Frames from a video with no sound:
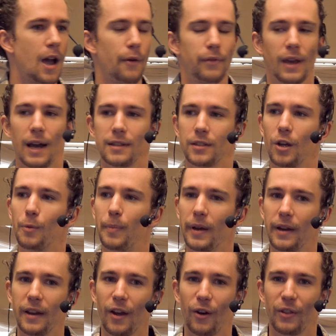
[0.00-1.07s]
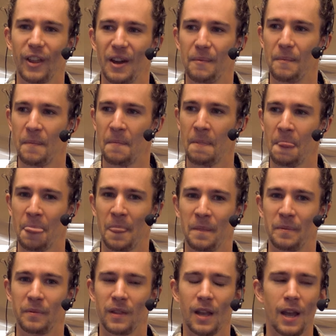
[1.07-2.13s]
If he has no pity on them?
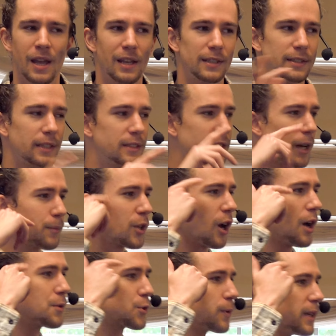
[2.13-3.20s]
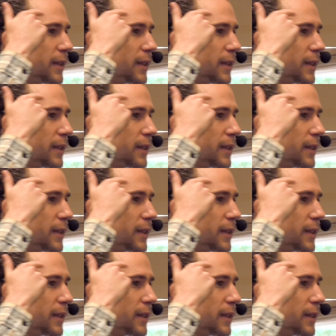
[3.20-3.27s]
You see, sometimes